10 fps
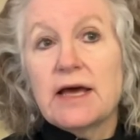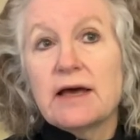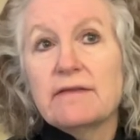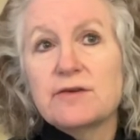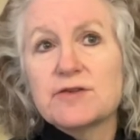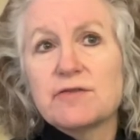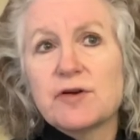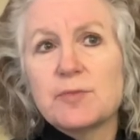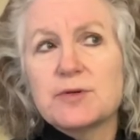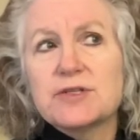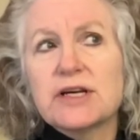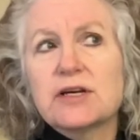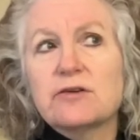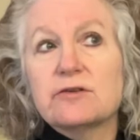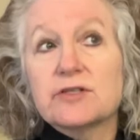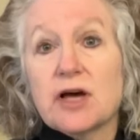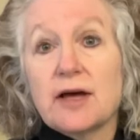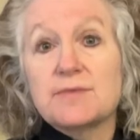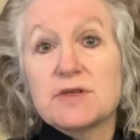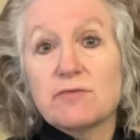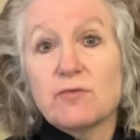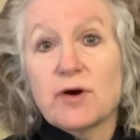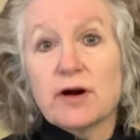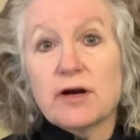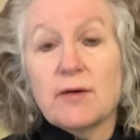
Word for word: And those are very particular types of work.